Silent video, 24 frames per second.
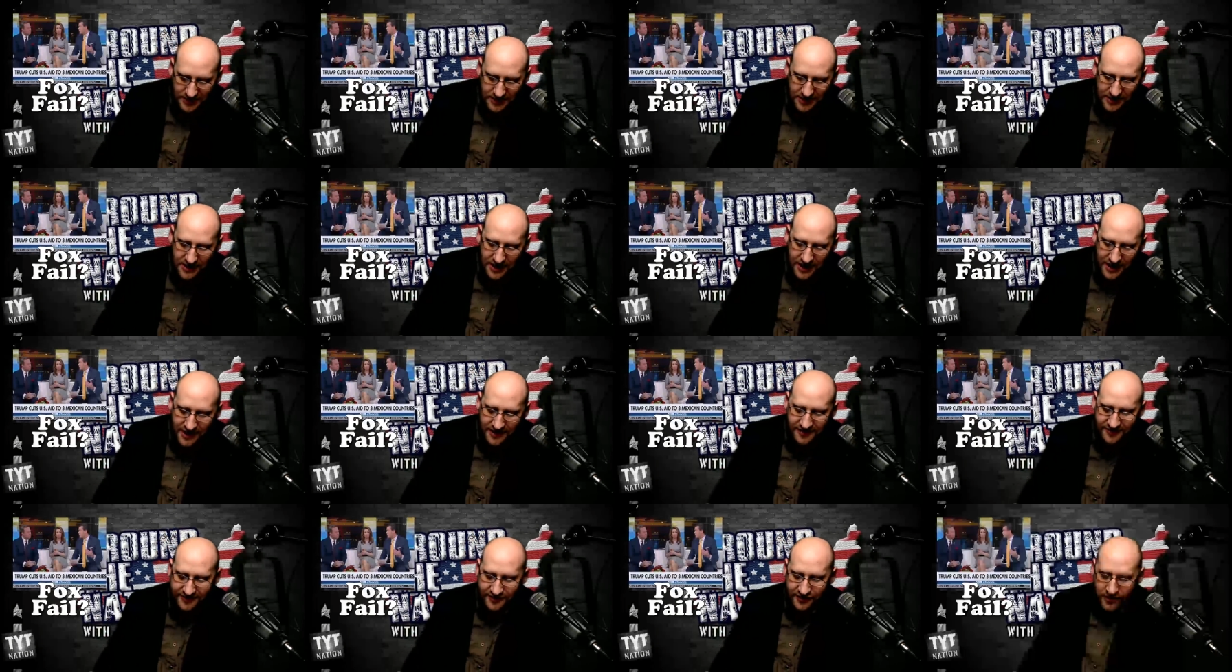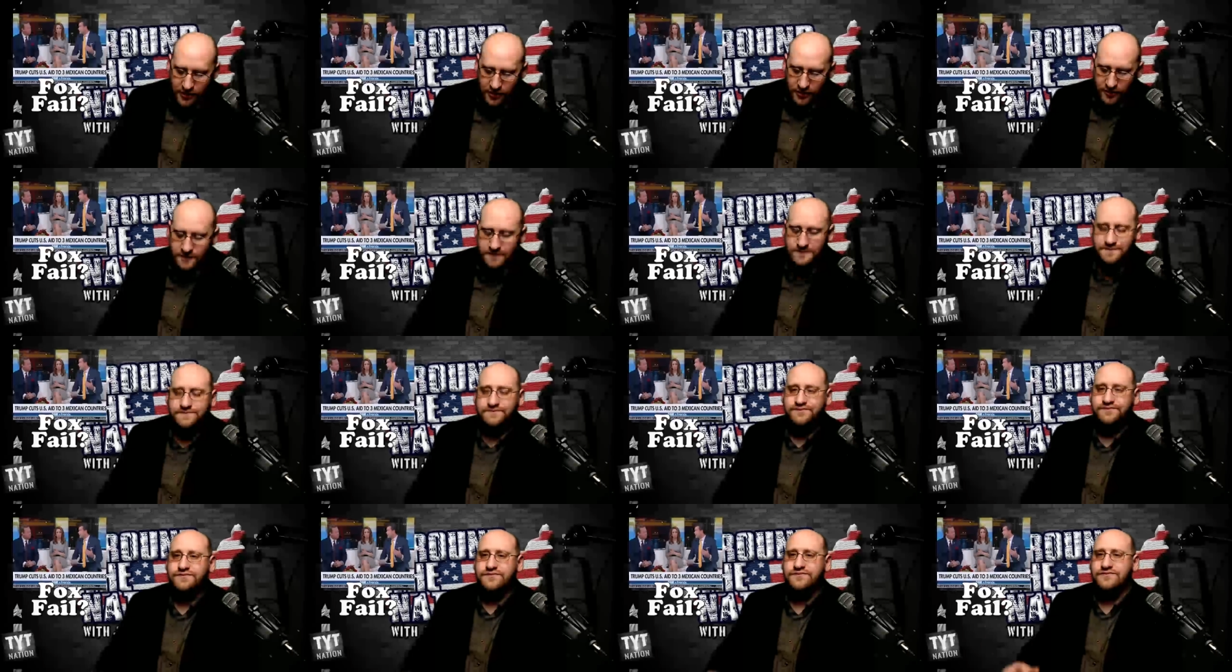And so
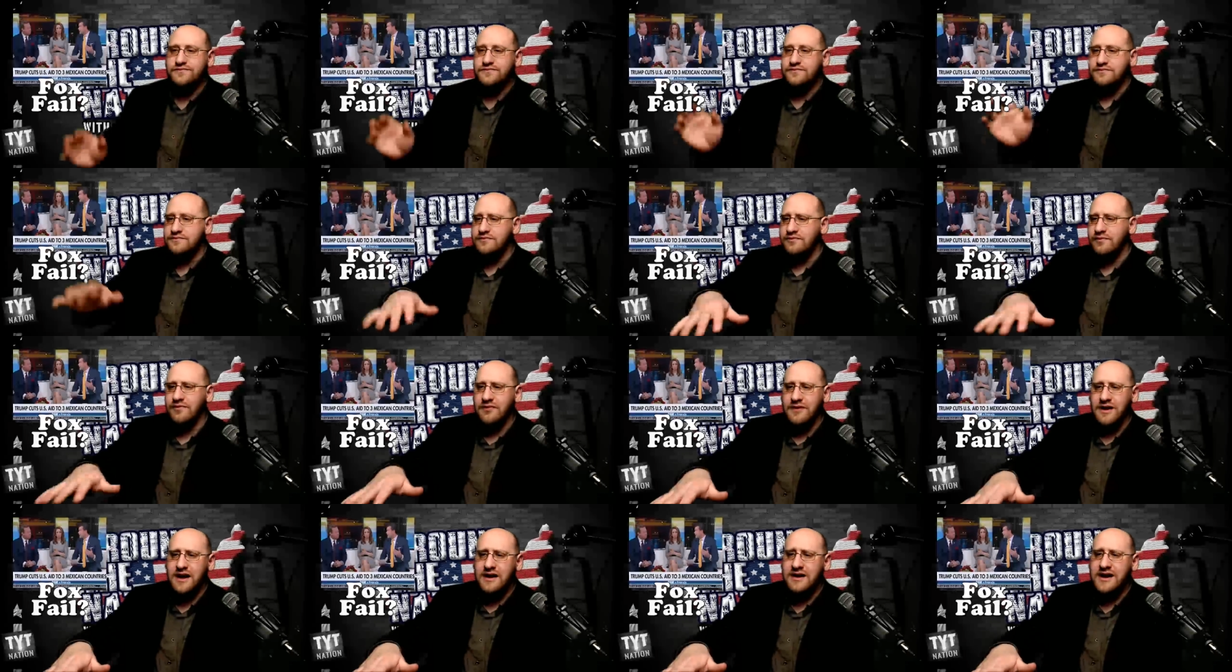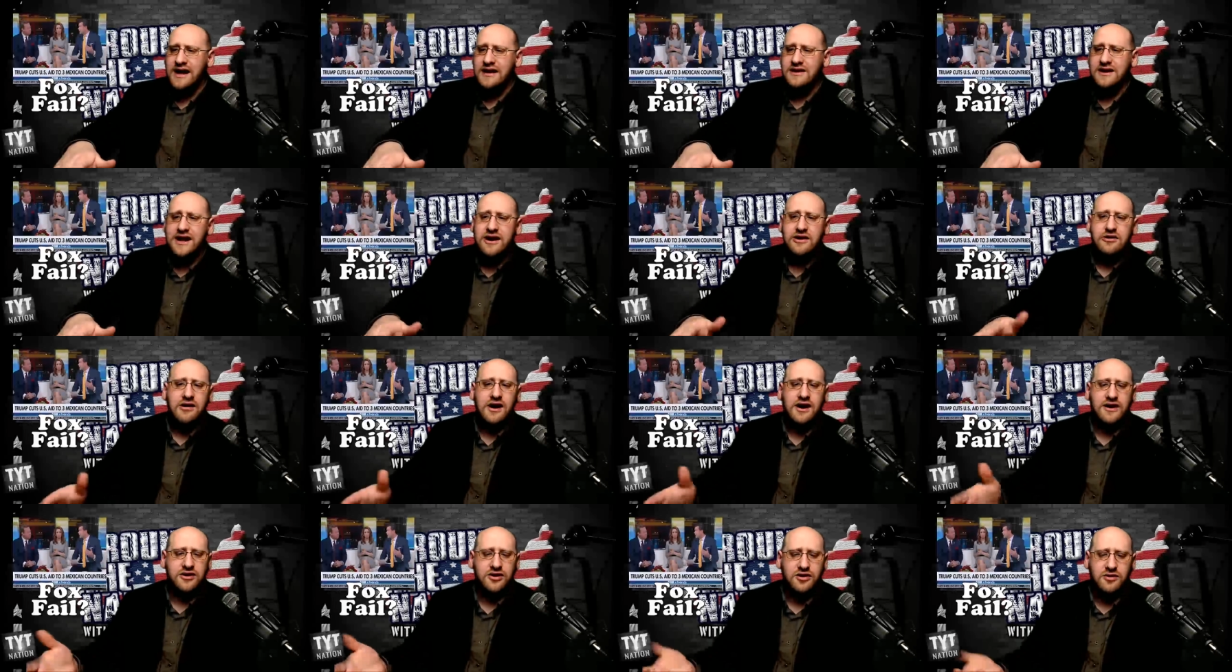now later
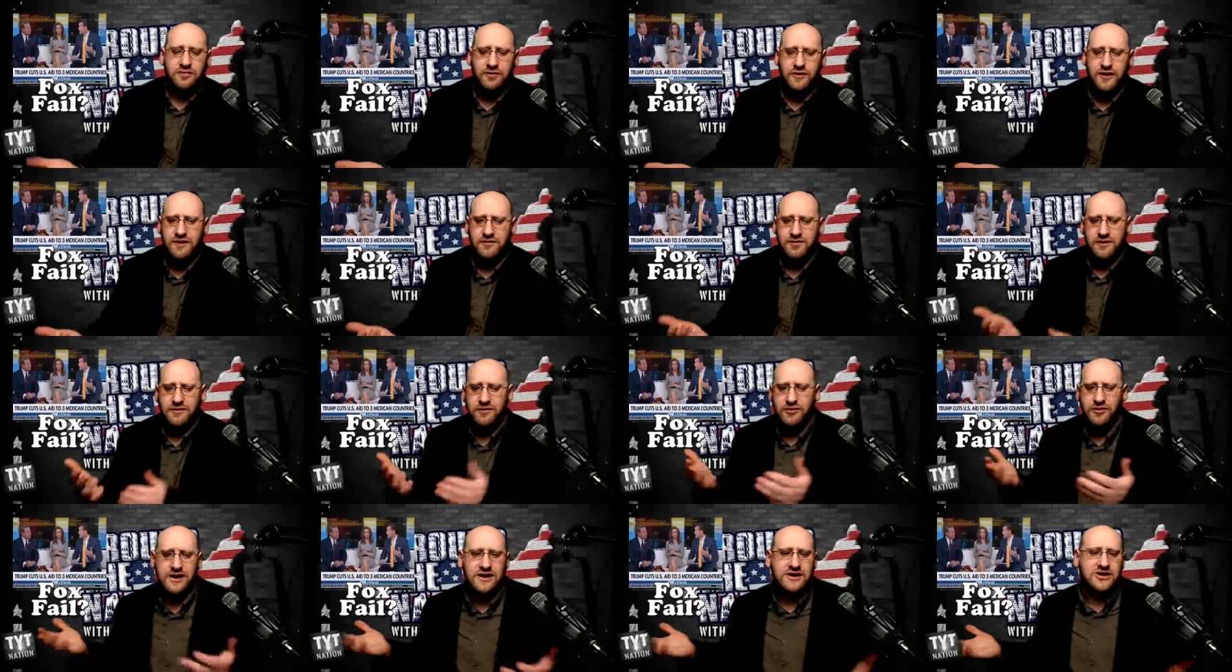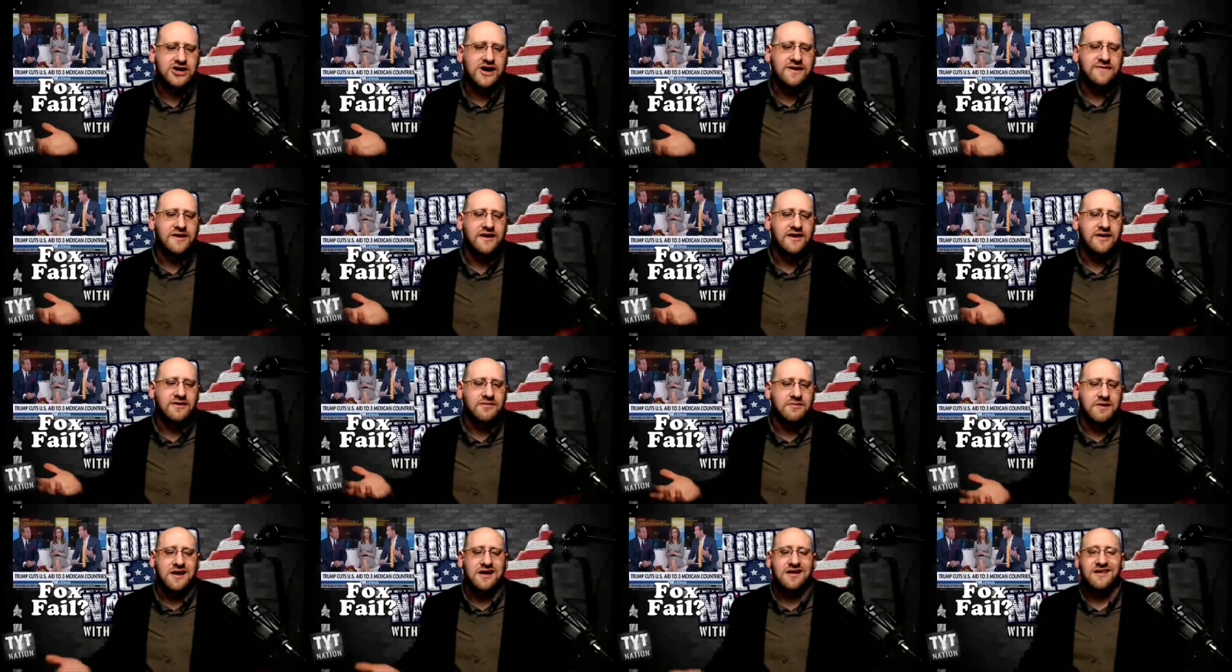on you can point out, but wait, Jeff, that doesn't
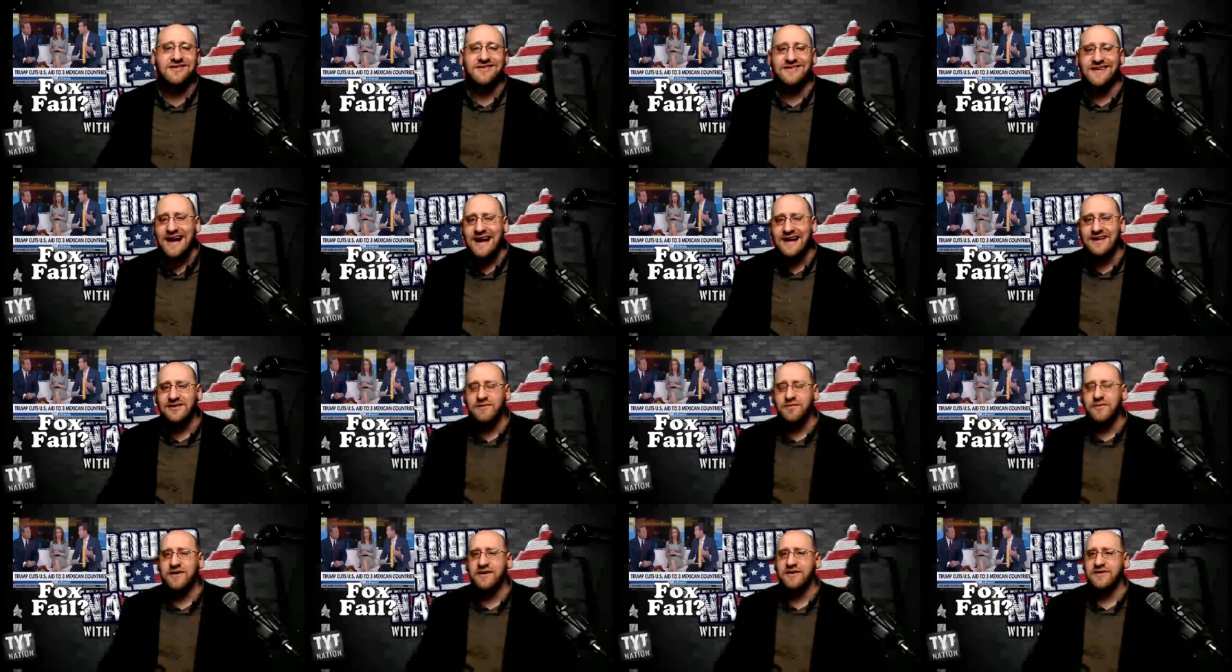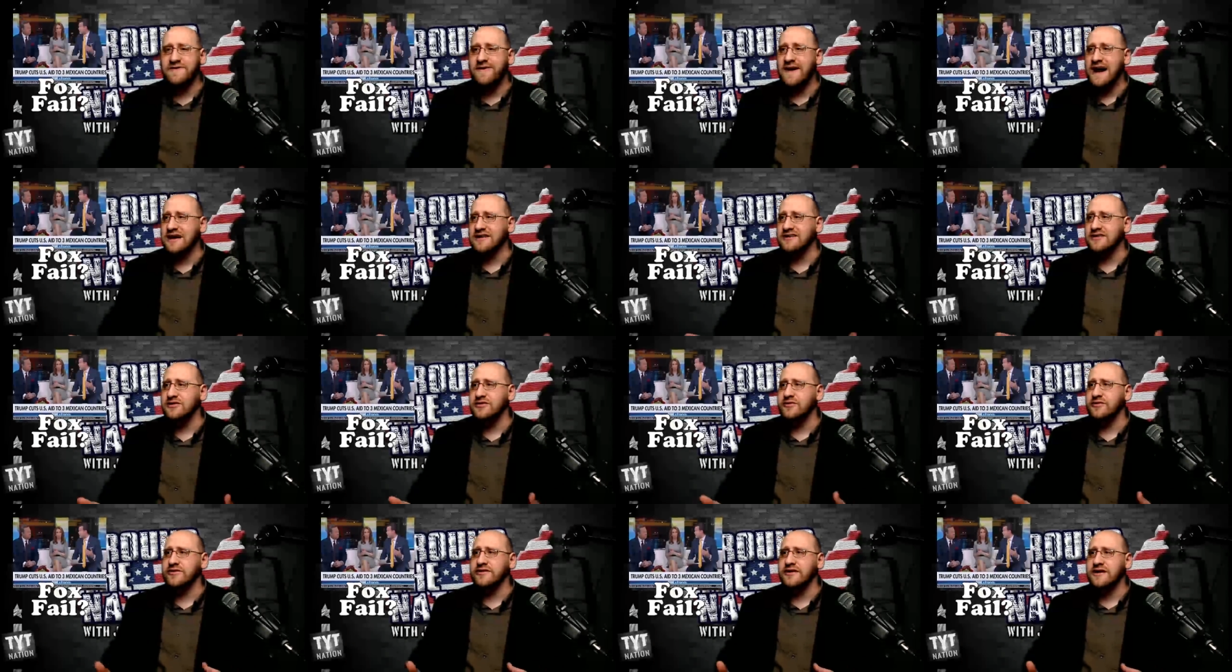make any sense because Fox
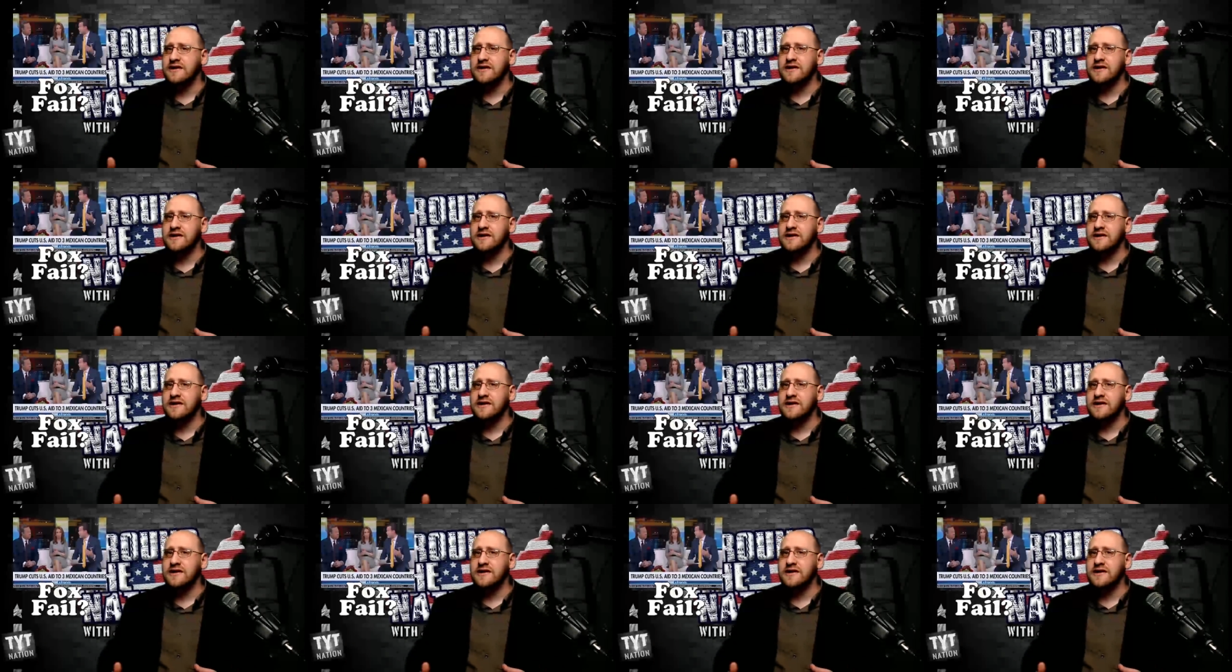News